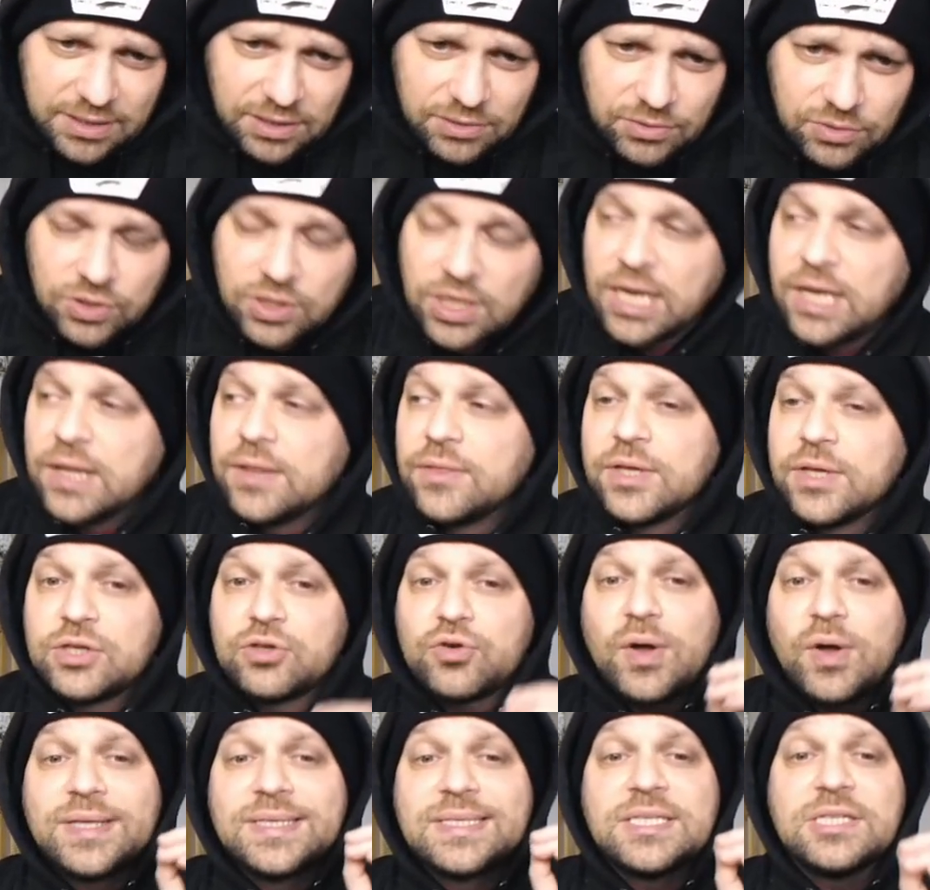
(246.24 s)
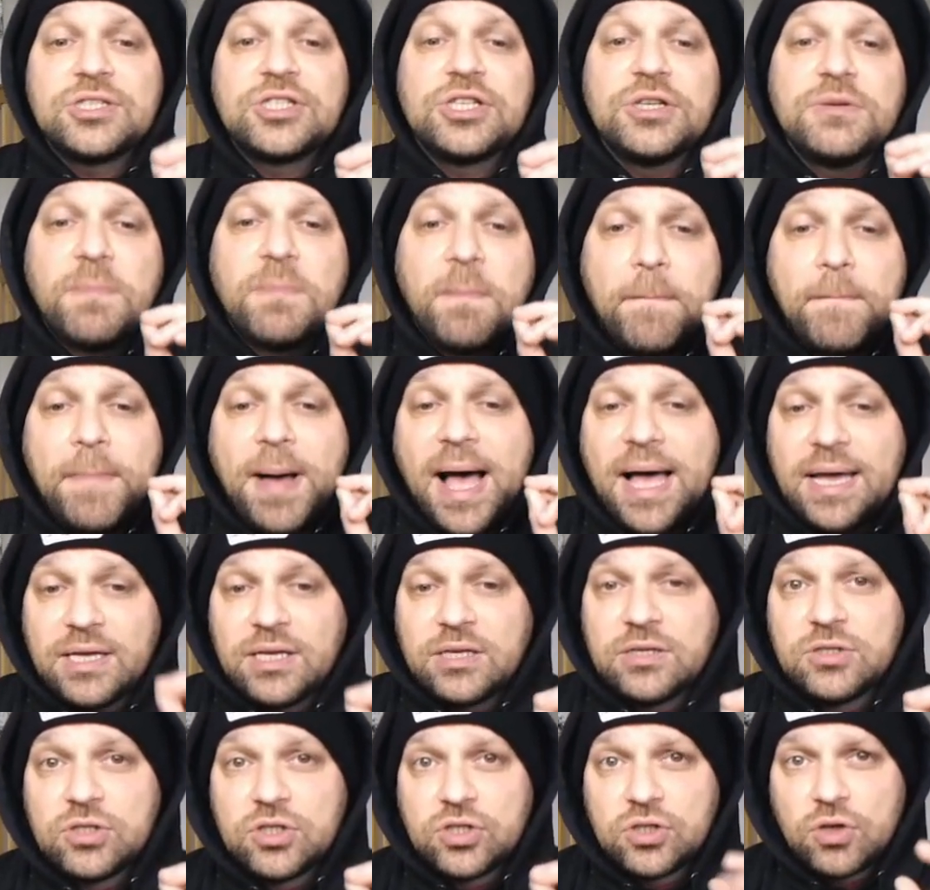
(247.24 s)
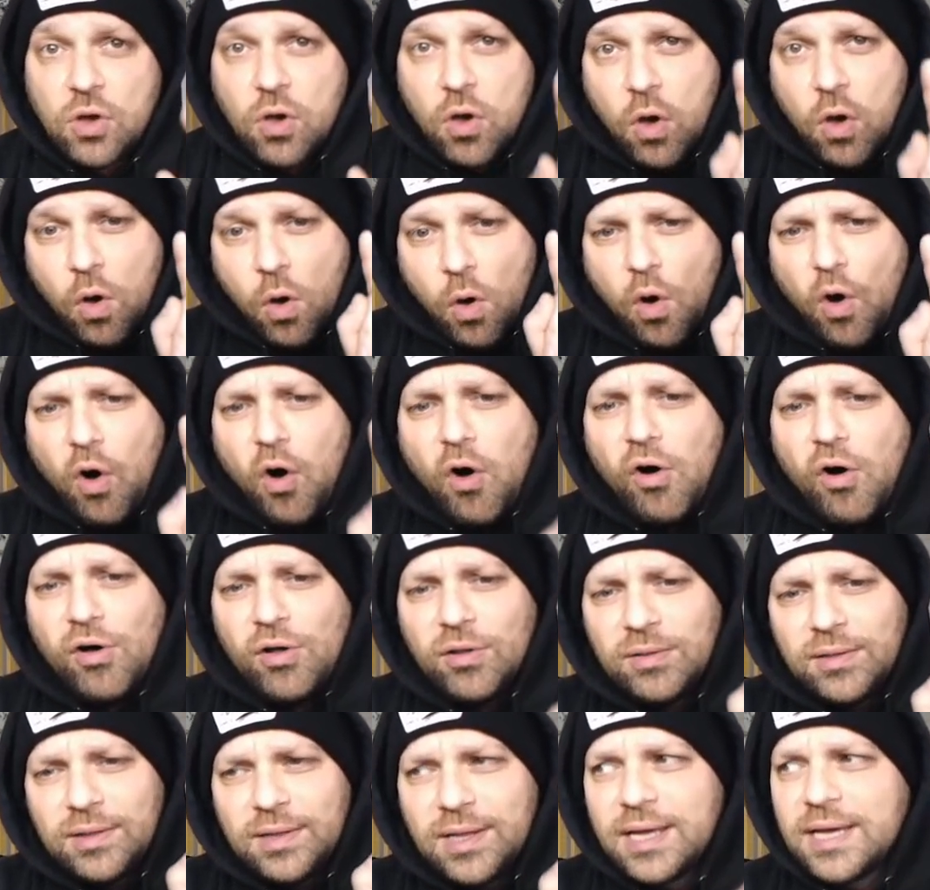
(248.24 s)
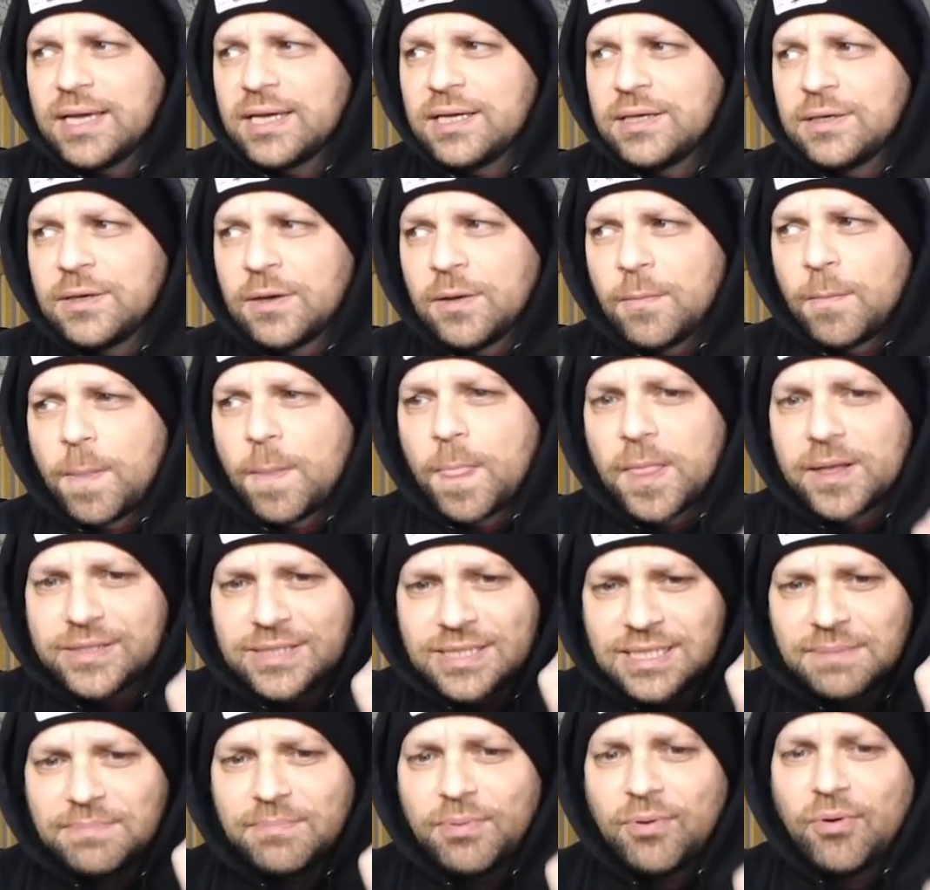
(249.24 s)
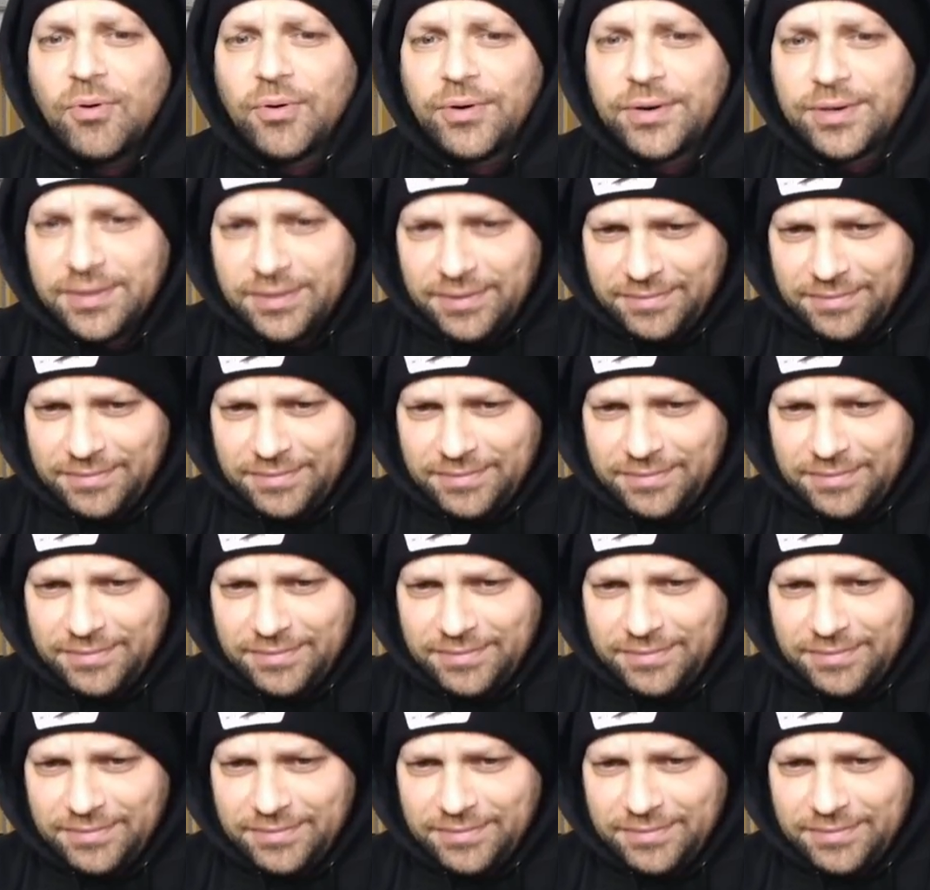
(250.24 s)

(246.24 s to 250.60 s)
you get the transition package, online support,